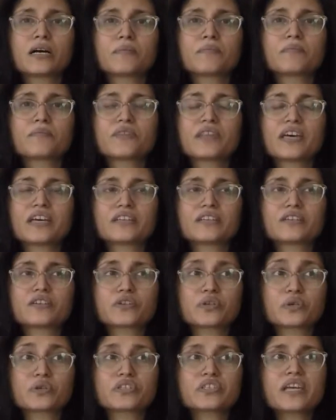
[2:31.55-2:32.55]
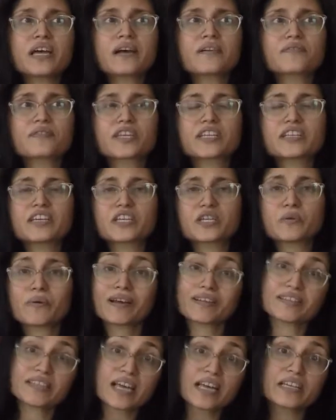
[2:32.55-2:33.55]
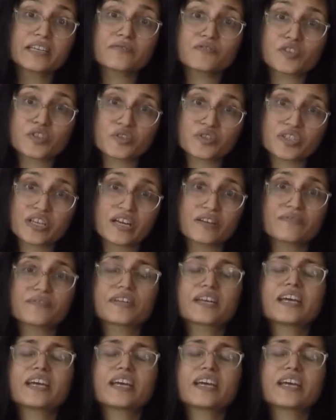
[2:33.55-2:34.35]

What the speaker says: than yourself. They take you outside of yourself.